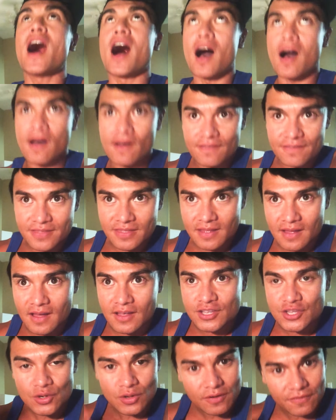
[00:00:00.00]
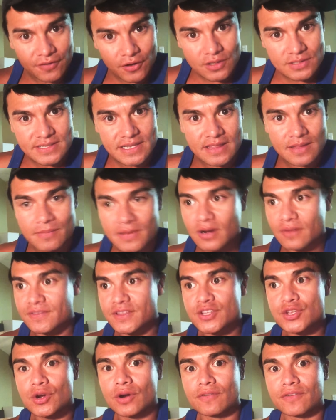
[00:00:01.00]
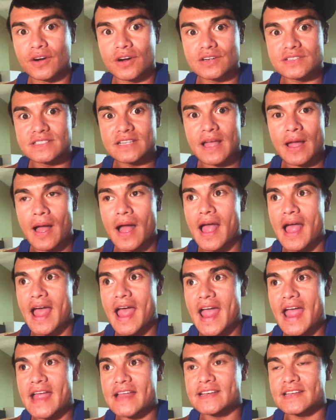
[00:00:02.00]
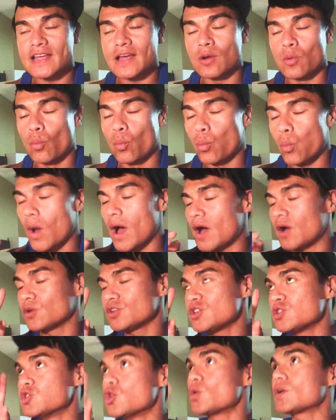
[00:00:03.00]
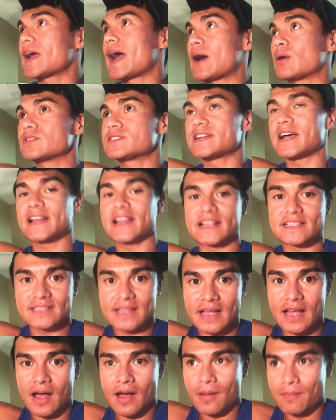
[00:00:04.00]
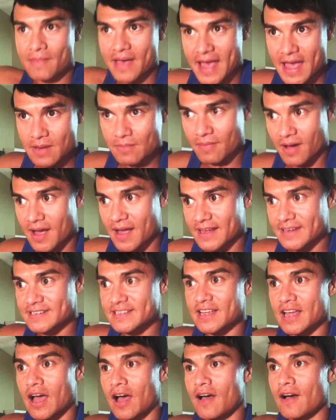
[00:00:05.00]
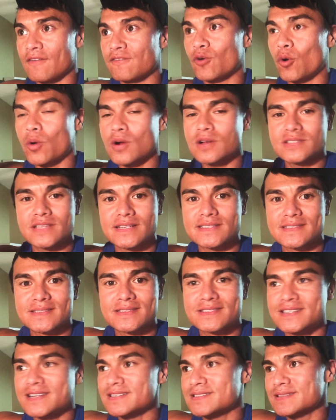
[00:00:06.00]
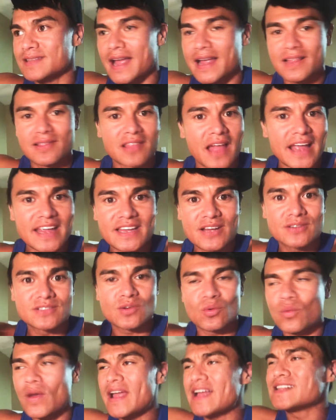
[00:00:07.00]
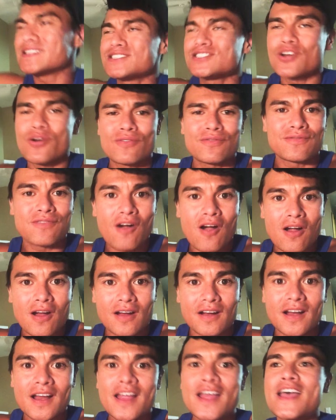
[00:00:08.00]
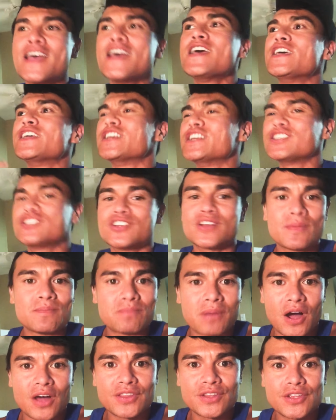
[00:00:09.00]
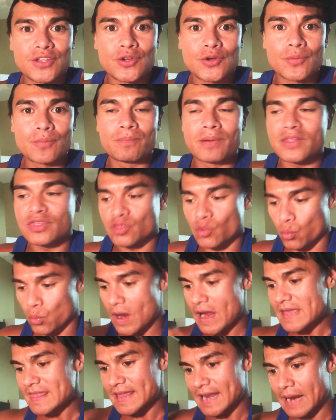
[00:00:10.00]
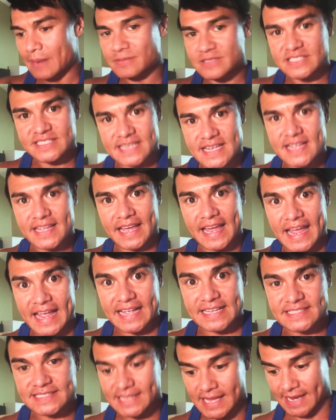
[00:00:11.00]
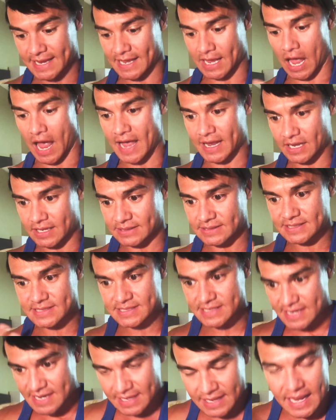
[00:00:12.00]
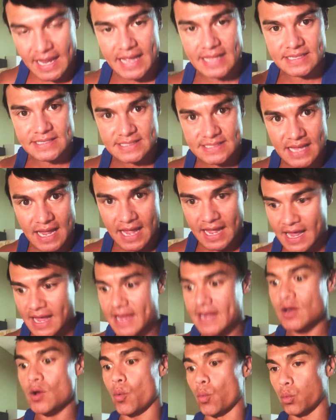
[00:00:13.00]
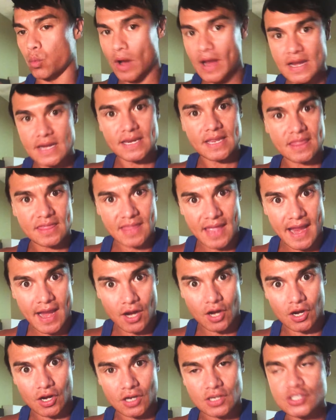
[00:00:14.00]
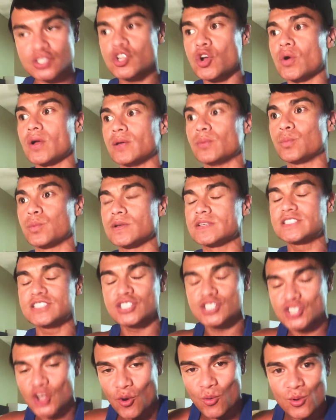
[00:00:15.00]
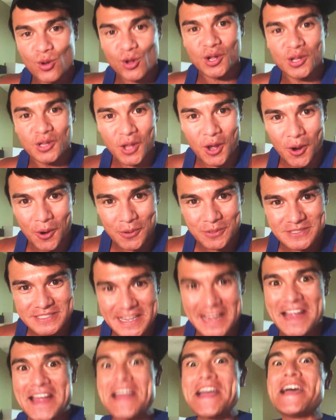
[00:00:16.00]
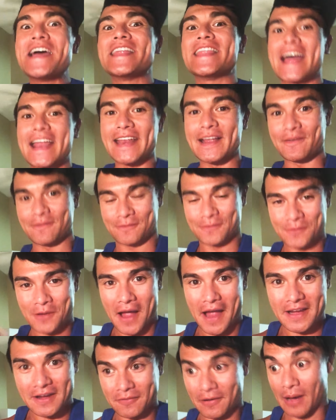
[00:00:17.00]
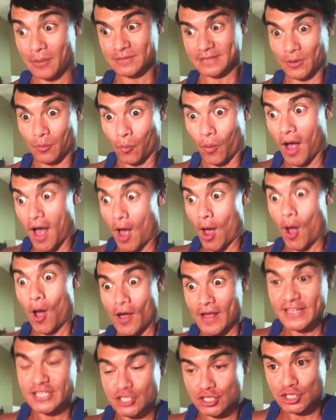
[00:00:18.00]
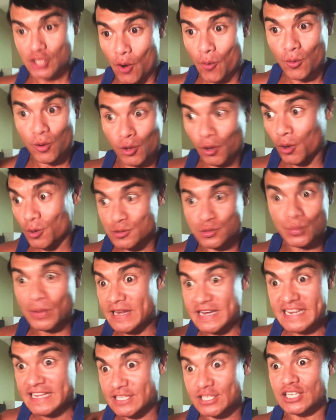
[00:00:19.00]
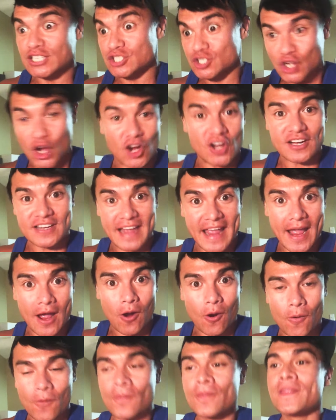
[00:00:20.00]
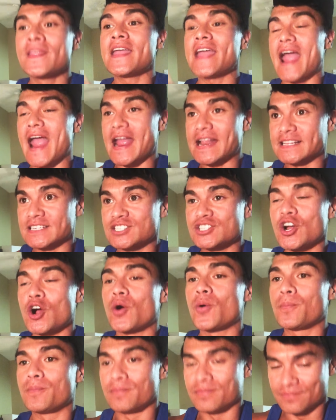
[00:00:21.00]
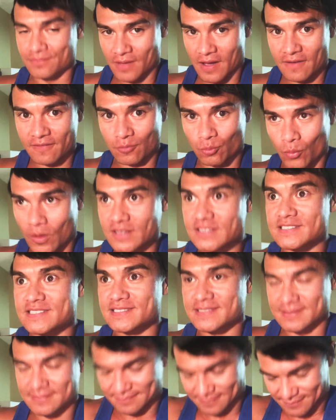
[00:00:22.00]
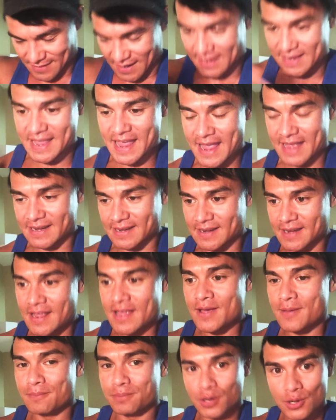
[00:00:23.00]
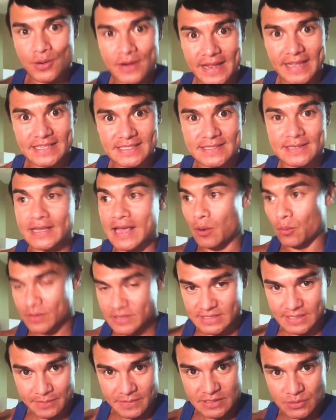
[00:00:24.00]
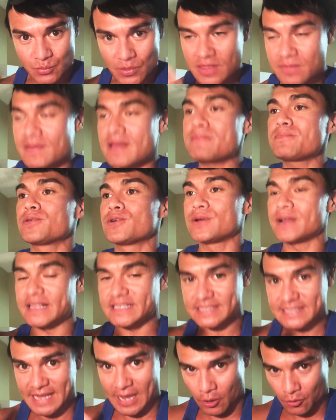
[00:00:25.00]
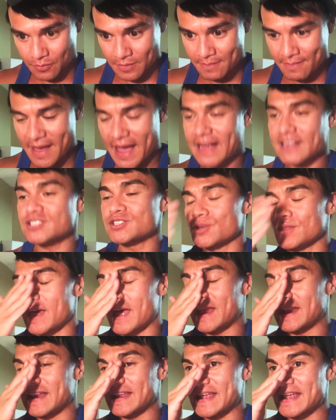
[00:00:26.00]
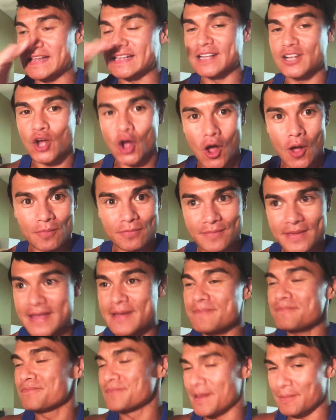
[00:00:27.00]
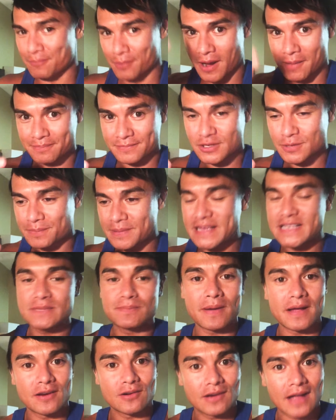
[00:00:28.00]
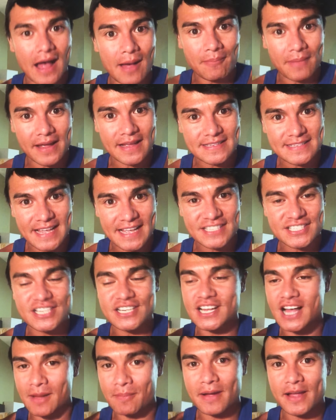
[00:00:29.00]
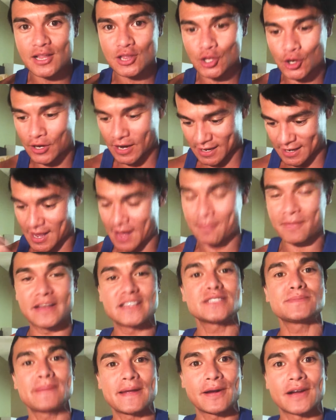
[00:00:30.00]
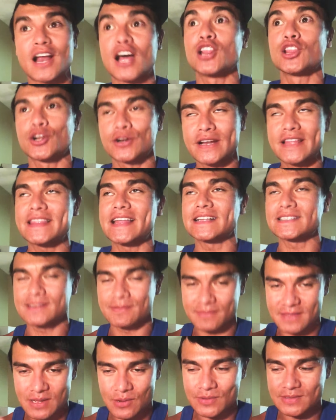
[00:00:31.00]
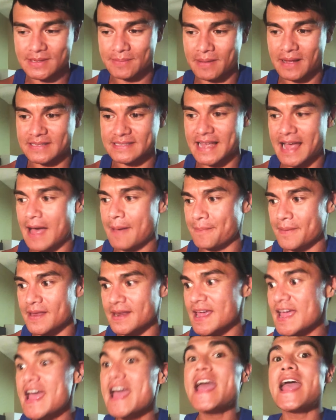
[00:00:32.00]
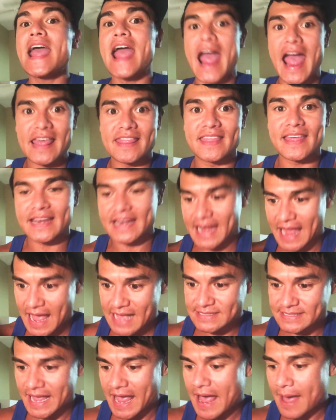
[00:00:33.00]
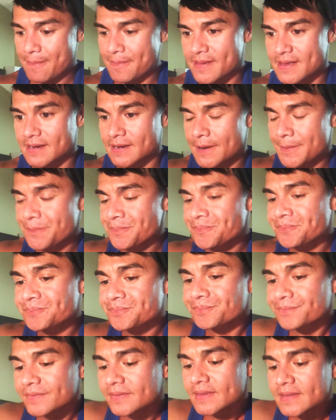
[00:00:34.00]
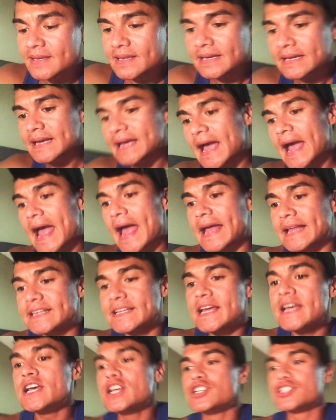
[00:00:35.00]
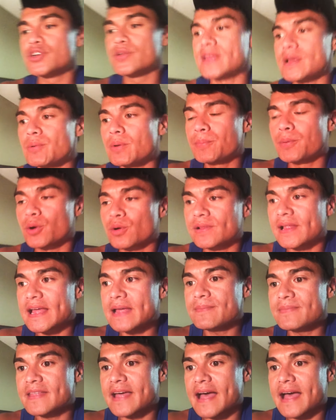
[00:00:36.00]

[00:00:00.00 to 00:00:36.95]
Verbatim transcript: of the universe in the middle of the universe and while you look outside as a man mind of course it's just like light years away it's so far it shouldn't bother you but the way that i'm seeing it it's like i could see it inside right there so it was so close that it kind of i was like oh it's so close we need to start now and so uh, once again prudence you know wisdom is with me prudence held me back so that it calmed me brought to peace but got my attention got my alert and got my spirit alerted that something was about to happen and then it has happened and so they would proclaim